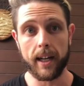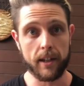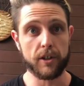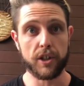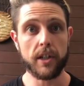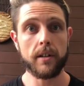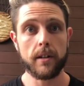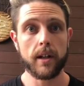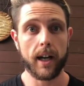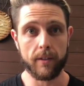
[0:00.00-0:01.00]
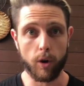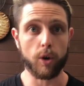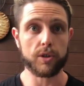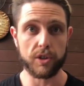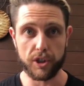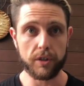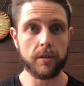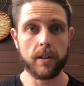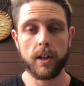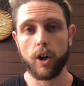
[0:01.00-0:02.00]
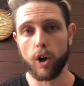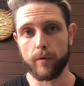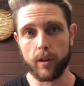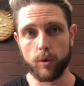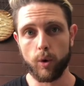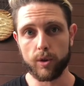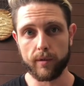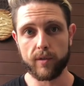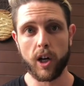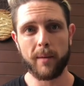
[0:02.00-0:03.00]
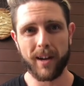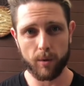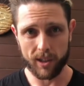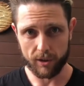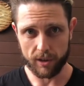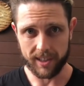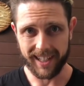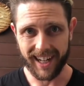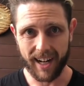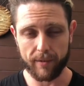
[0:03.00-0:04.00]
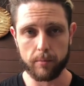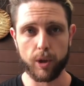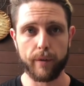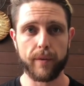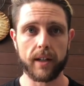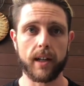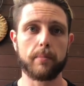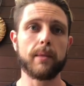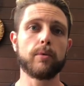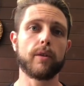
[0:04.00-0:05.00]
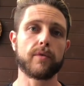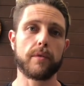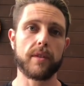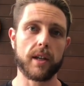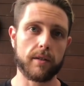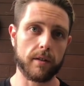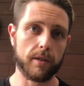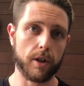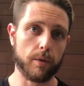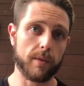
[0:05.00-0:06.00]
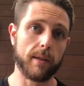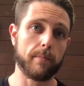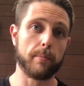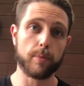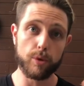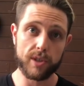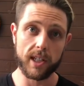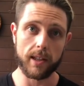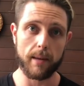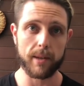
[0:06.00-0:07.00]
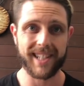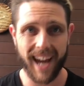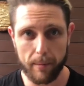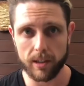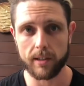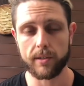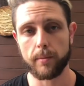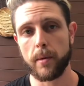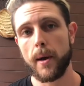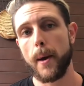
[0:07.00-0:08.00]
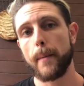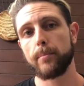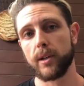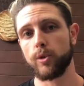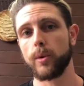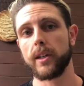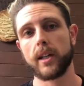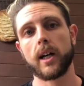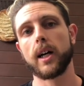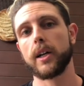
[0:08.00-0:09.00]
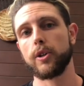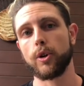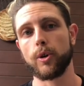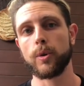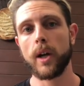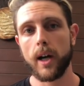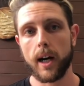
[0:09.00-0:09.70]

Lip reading: energy and the oxygen over the course of time, otherwise known as the afterburn effect. Now, people often think that they're boosting their metabolism by doing cardio